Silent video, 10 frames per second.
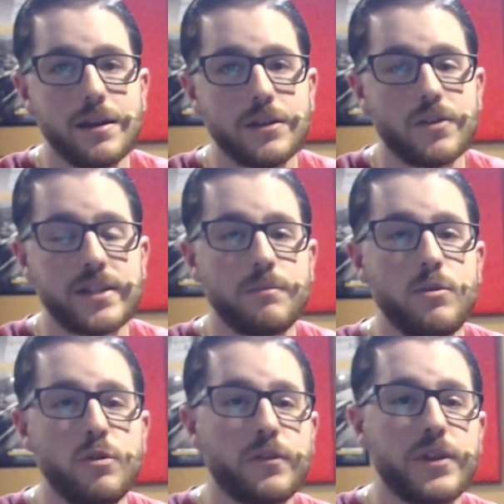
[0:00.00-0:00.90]
So that's a
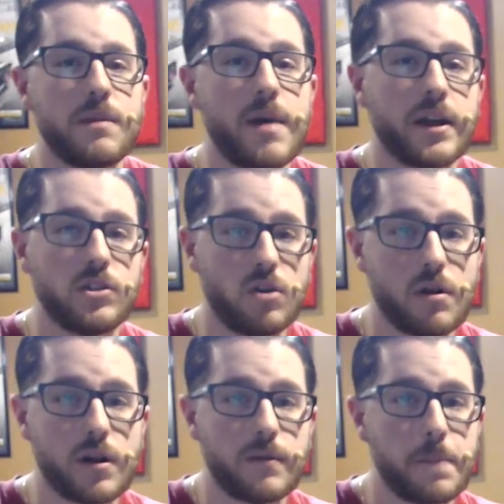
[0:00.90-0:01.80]
beautiful thing about
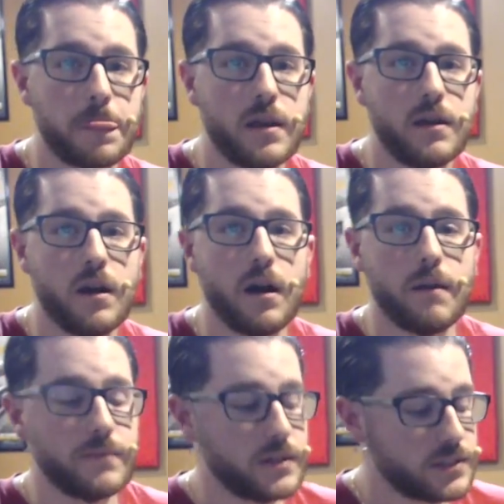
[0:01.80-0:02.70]
guitar.
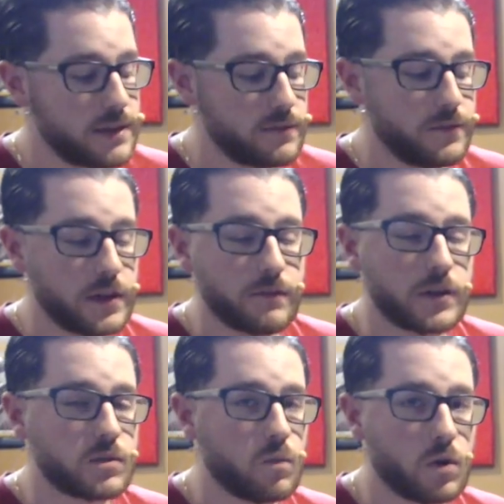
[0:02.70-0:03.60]
The 7
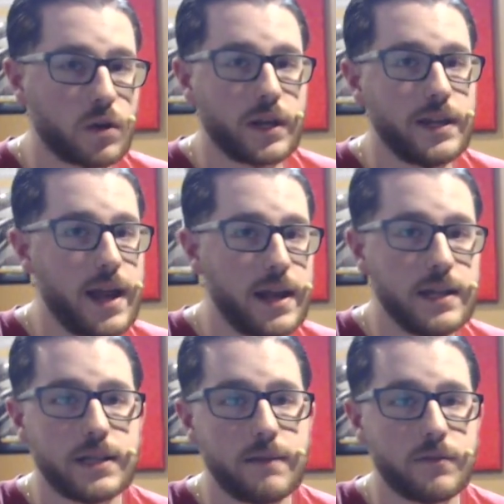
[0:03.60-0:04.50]
fingerings work in any
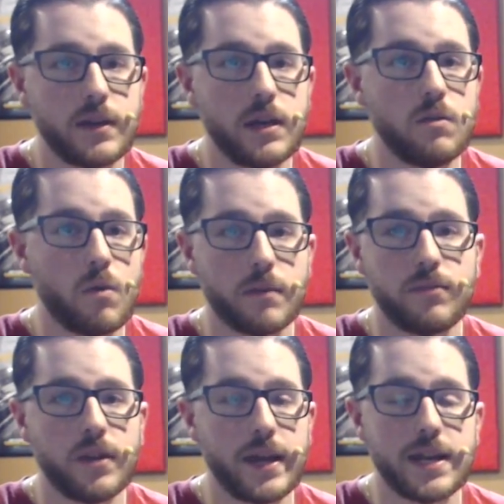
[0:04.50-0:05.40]
type of key you want to
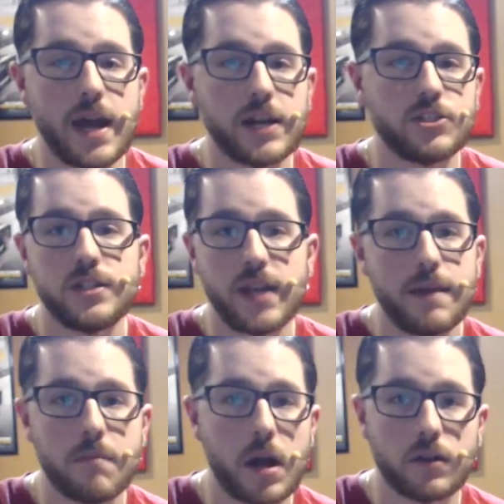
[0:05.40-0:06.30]
play in, not just A
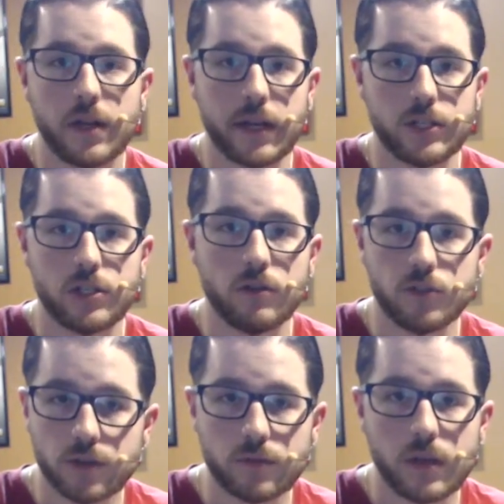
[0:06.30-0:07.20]
minor like I showed
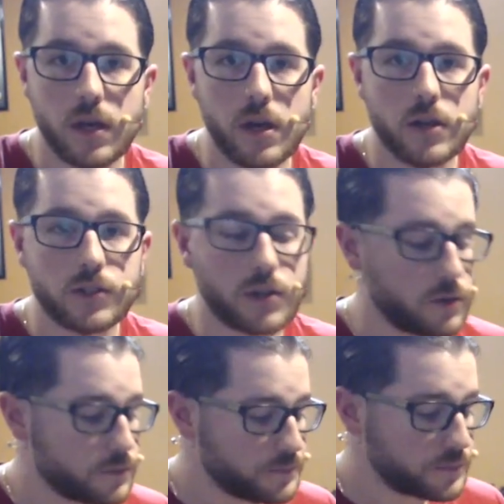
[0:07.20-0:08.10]
you. So
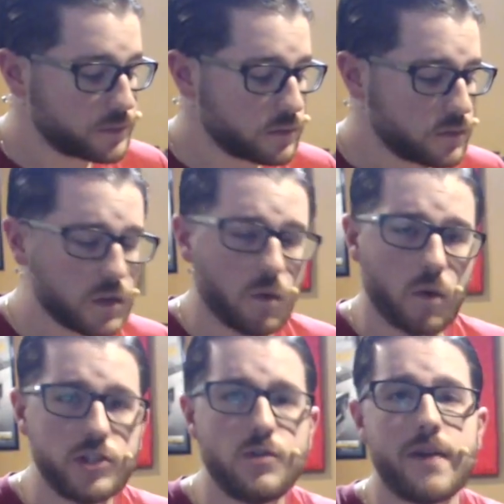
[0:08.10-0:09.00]

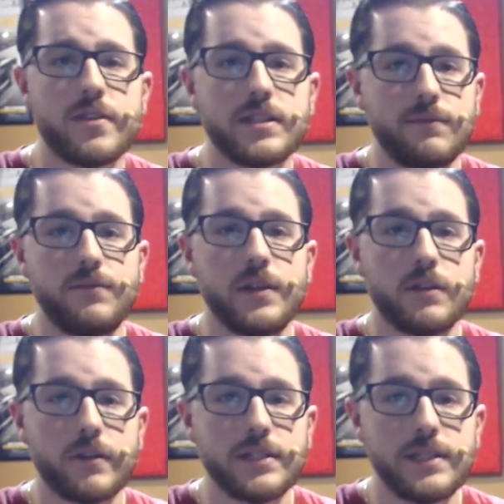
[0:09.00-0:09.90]
once you have the 7
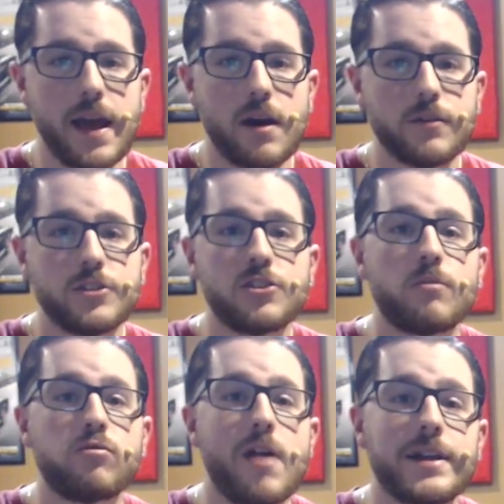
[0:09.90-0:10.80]
fingerings down, start
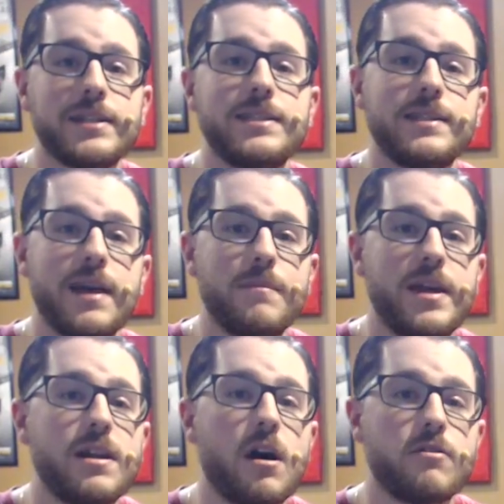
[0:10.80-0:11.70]
practicing them
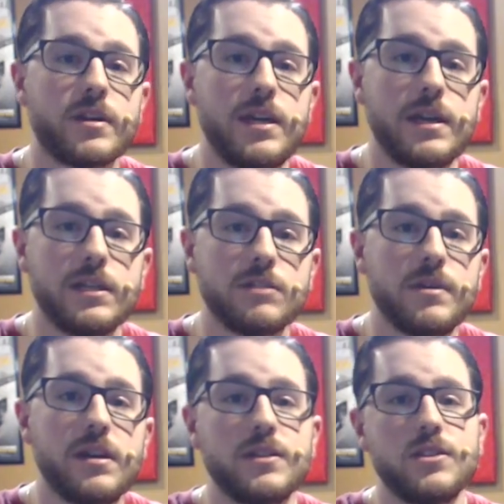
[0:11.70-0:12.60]
in other keys,
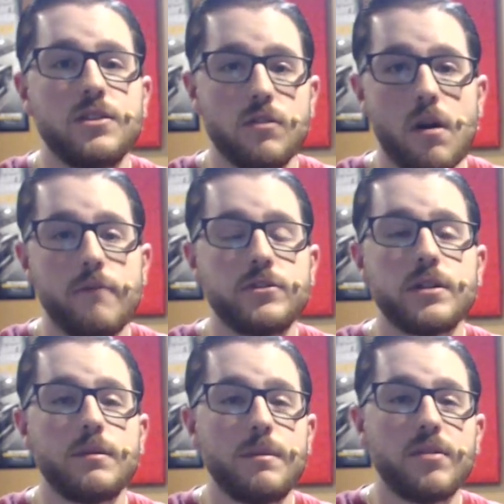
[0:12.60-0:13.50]
because you're obviously
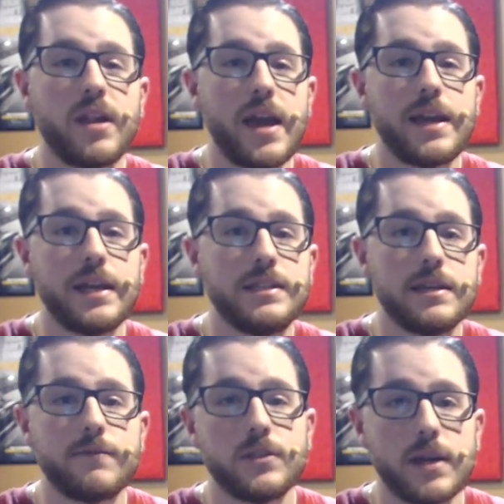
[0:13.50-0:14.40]
going to be playing in
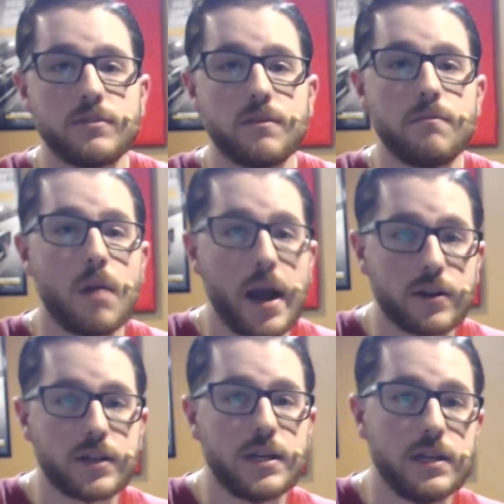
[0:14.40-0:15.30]
different types of minor
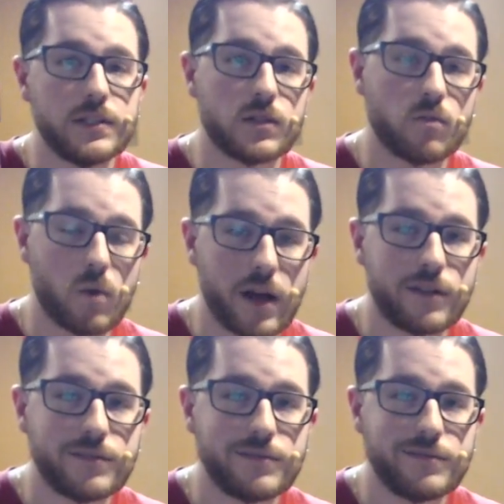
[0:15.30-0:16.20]
keys as well.
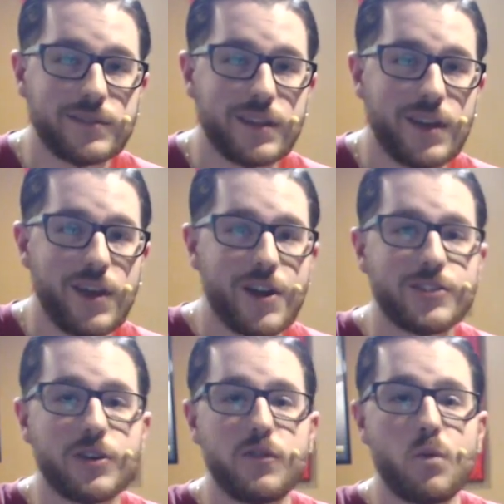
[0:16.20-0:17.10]

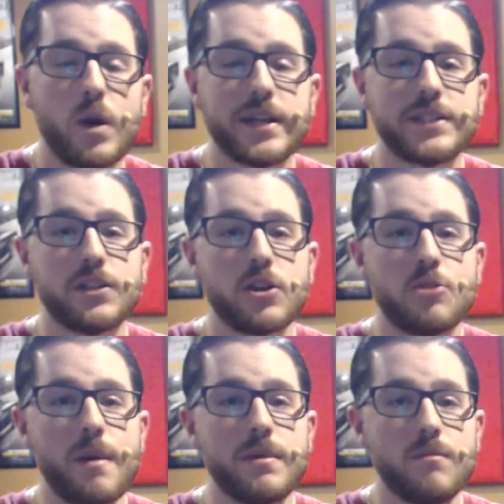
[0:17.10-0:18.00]
So if you want to get to learn
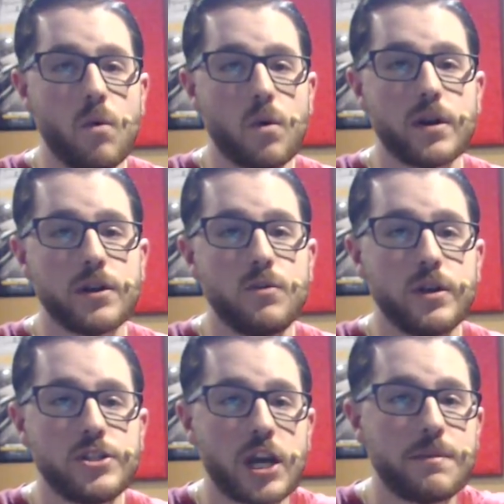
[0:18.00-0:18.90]
about me more, you can
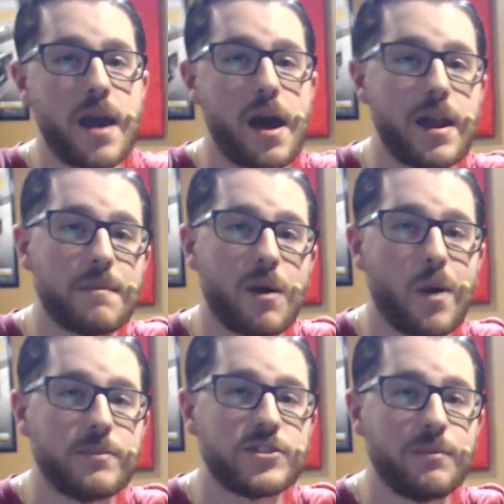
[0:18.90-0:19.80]
check me out at my
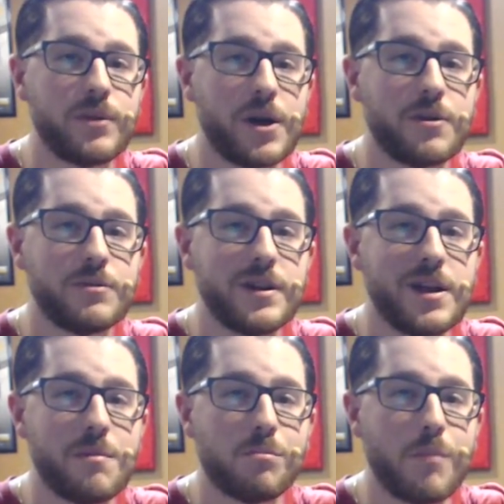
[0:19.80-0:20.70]
website below,
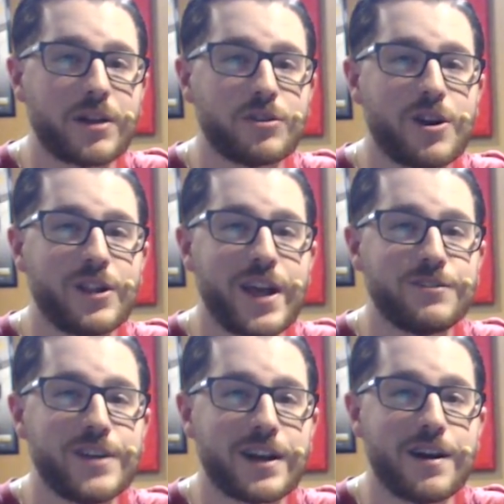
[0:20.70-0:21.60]

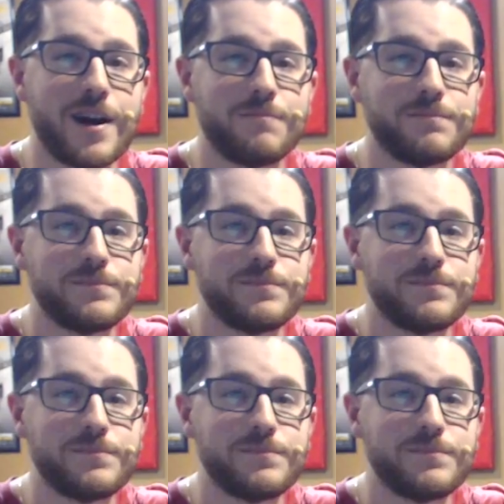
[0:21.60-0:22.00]
michaelcarleo.com,